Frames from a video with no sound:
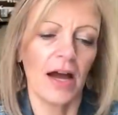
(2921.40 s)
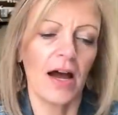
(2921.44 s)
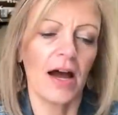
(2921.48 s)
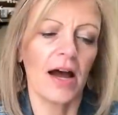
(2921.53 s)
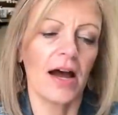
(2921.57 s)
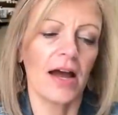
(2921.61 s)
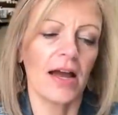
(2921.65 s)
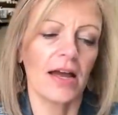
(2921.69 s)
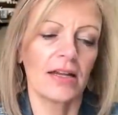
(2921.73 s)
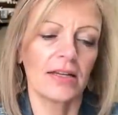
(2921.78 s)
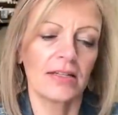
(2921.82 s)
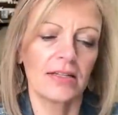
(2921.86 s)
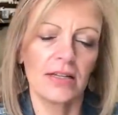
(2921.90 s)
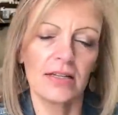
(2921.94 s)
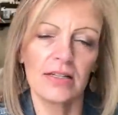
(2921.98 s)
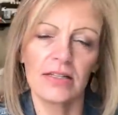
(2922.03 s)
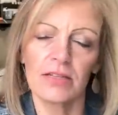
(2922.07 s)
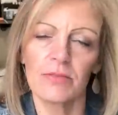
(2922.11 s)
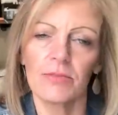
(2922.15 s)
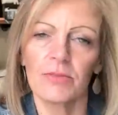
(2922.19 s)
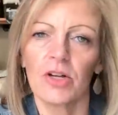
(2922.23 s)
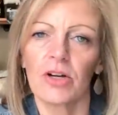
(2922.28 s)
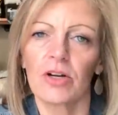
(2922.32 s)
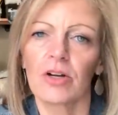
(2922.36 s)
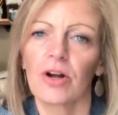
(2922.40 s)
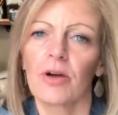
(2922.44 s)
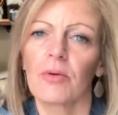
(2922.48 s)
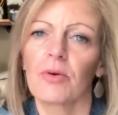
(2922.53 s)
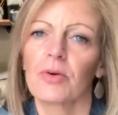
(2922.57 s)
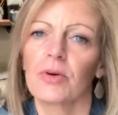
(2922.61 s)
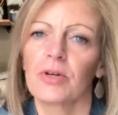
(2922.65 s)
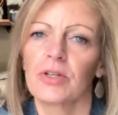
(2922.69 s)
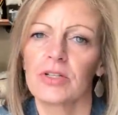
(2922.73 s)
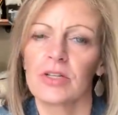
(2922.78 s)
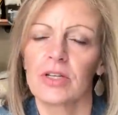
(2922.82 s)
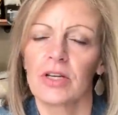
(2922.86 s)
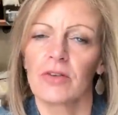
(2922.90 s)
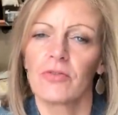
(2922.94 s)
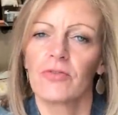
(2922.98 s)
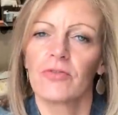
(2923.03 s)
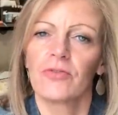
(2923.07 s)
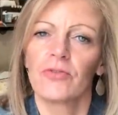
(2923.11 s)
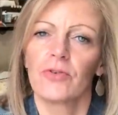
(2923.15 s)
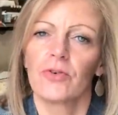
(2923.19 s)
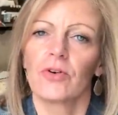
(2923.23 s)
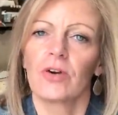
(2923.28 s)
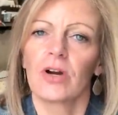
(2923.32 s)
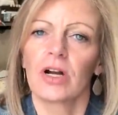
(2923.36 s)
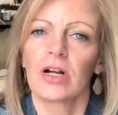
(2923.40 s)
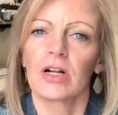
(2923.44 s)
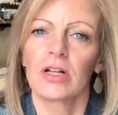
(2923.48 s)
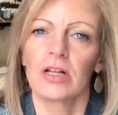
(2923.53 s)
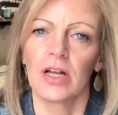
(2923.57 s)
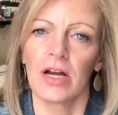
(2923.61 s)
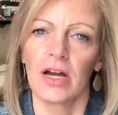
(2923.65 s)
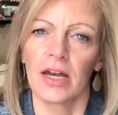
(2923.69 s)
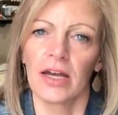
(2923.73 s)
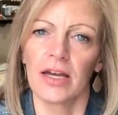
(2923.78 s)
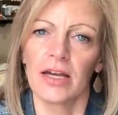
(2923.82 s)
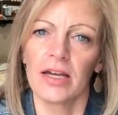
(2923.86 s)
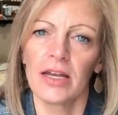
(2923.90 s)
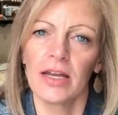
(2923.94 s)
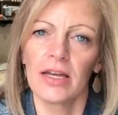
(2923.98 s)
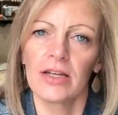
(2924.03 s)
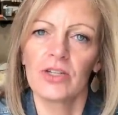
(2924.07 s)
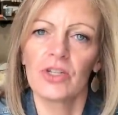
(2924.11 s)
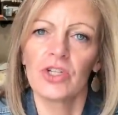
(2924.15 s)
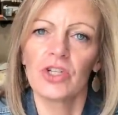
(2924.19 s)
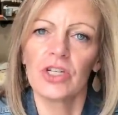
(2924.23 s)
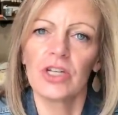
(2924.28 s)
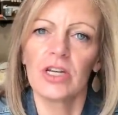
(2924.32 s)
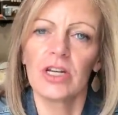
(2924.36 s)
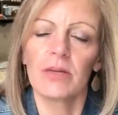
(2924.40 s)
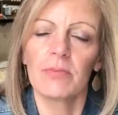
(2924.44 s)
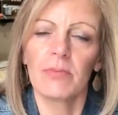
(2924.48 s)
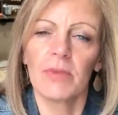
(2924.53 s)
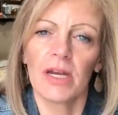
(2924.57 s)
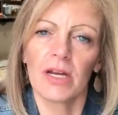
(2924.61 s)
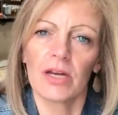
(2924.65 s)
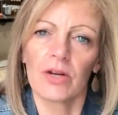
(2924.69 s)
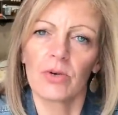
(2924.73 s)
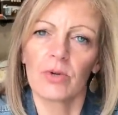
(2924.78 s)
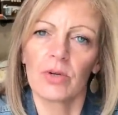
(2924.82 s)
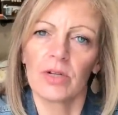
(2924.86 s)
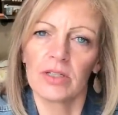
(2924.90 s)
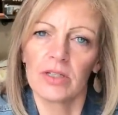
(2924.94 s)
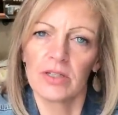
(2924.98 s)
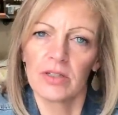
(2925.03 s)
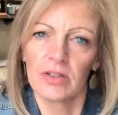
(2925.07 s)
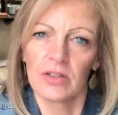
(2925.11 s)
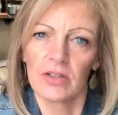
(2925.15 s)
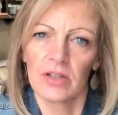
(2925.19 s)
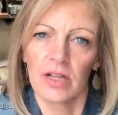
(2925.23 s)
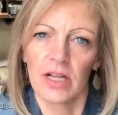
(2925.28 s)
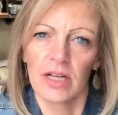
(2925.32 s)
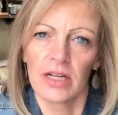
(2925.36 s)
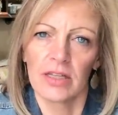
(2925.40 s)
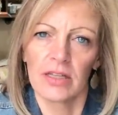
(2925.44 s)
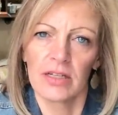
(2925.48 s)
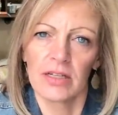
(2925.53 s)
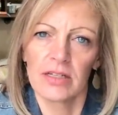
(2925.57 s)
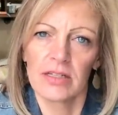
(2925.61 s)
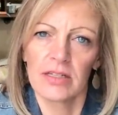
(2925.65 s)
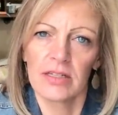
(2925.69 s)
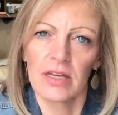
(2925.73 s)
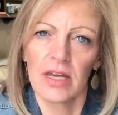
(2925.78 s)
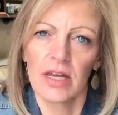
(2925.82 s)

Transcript: I had done some long arm quilting for a client and she had made a quilt that looked like this